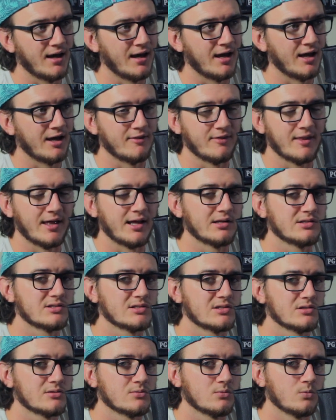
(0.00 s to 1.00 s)
And
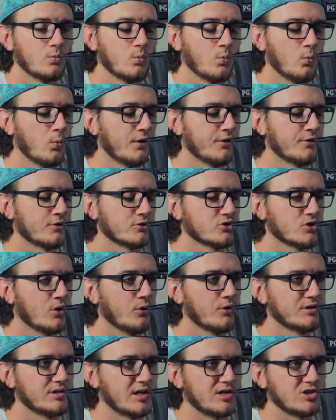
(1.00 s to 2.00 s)
that's what their sole
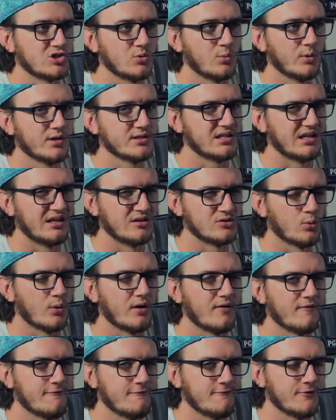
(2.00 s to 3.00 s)
intention is what
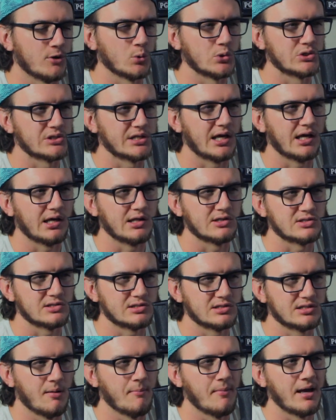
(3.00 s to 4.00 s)
it feels like, is
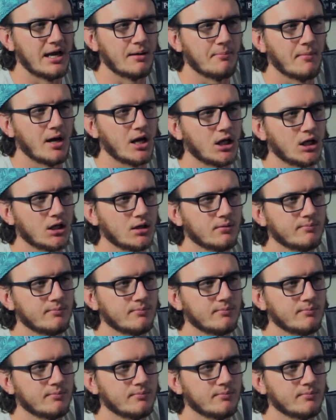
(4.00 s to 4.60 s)
to make money.